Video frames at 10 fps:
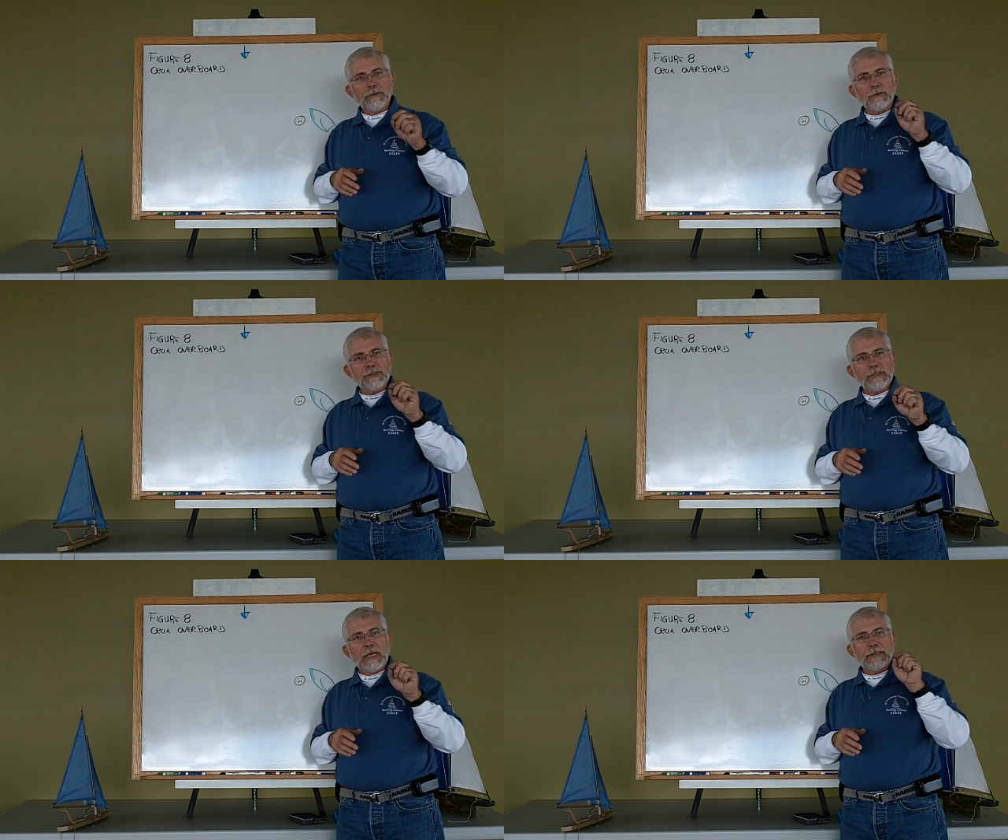You
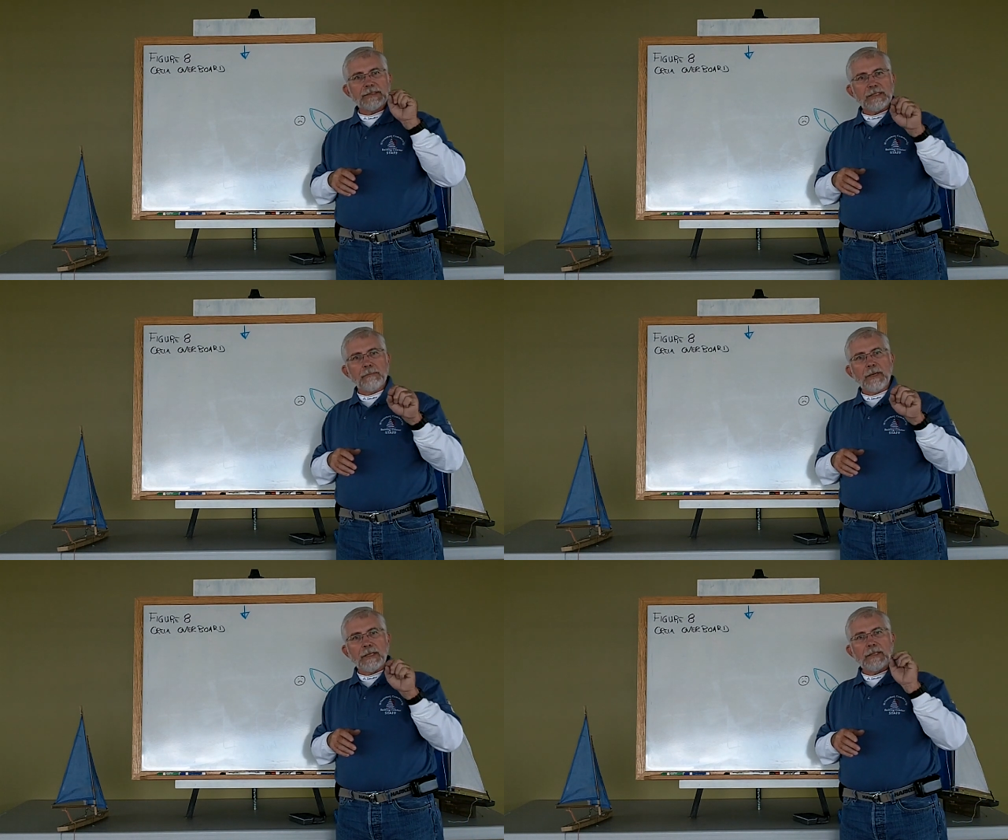assign
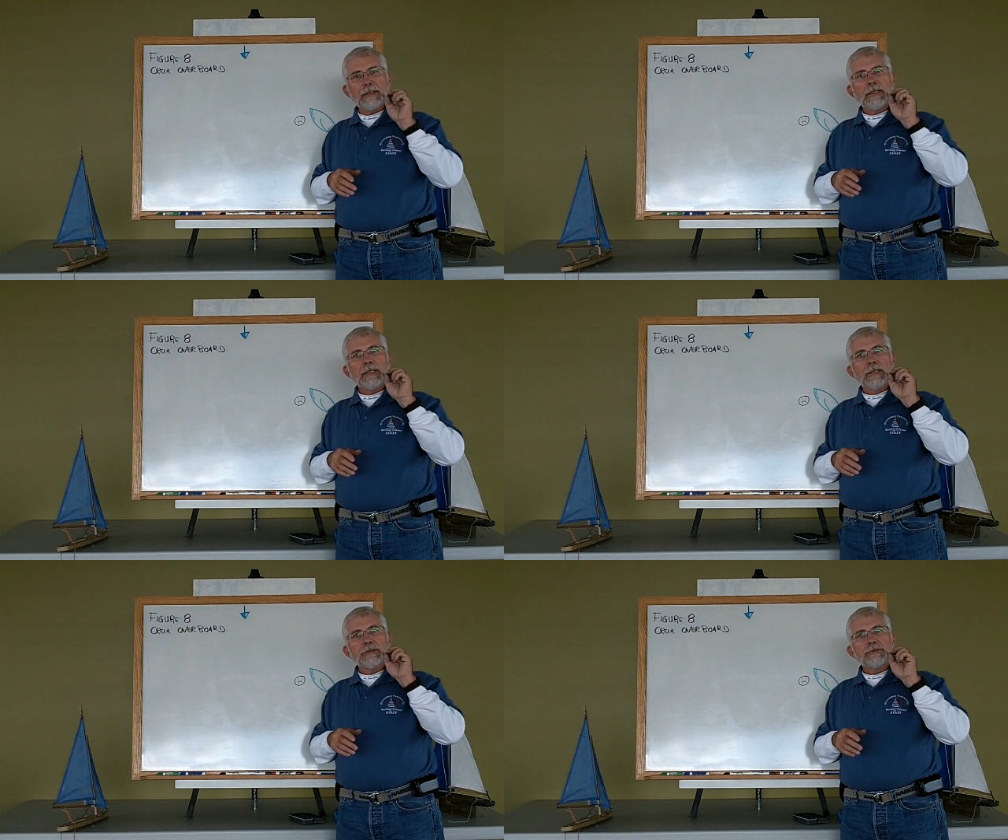somebody
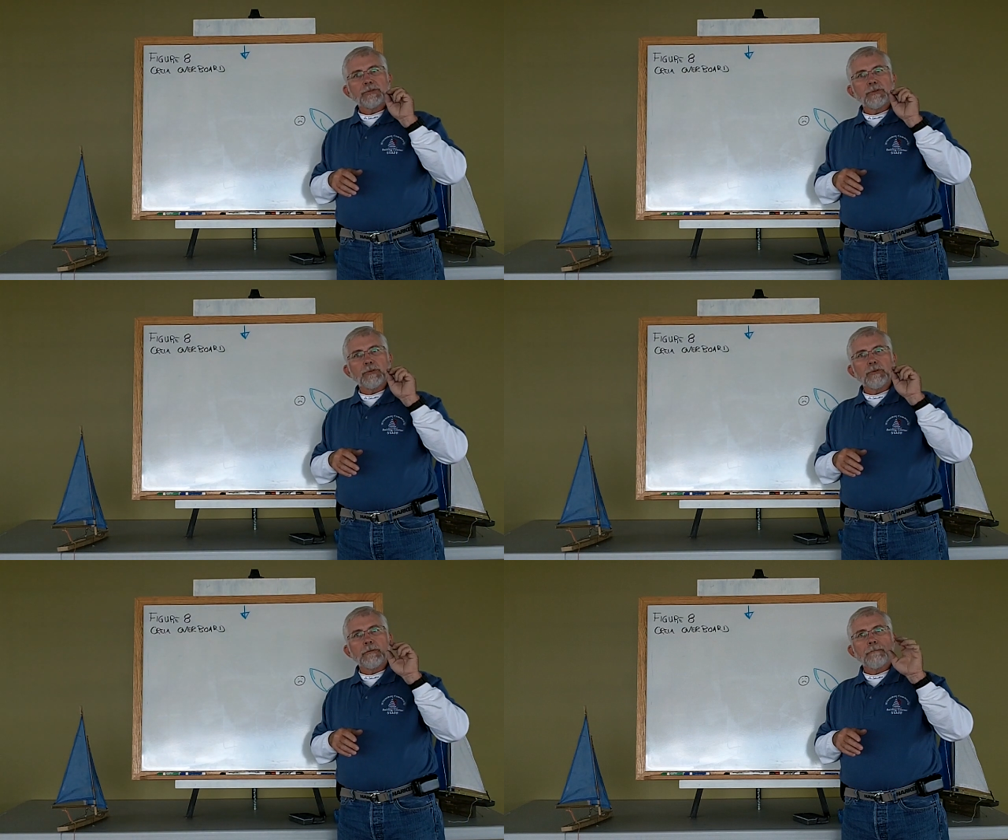
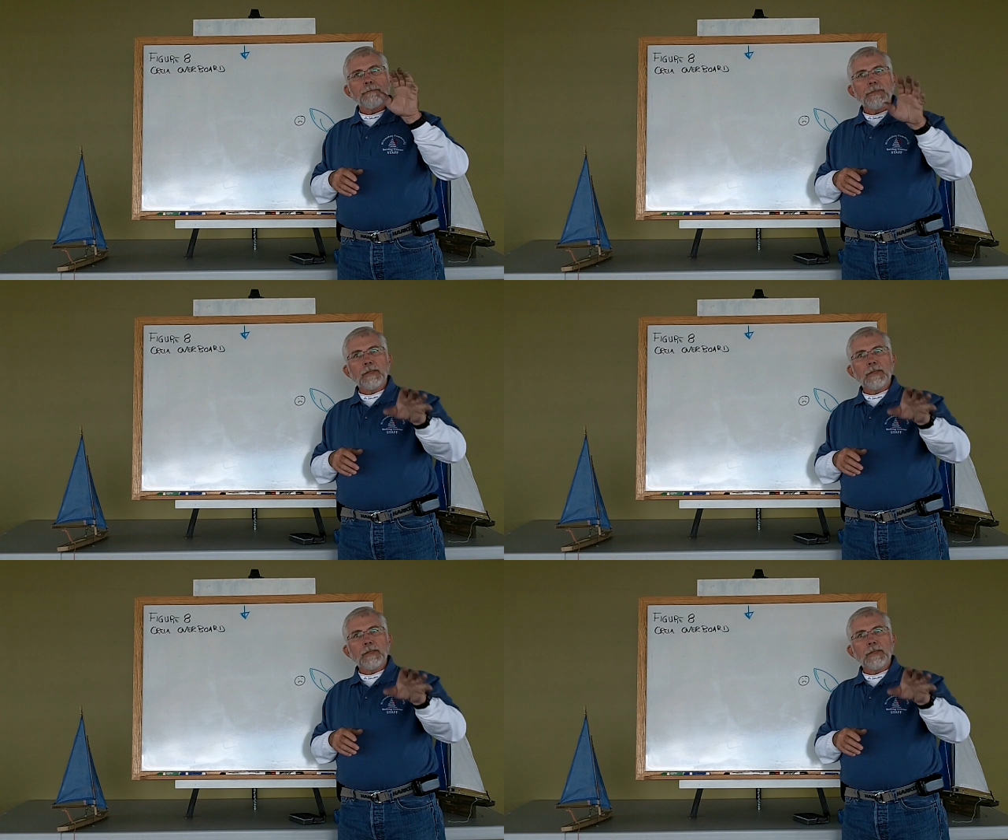to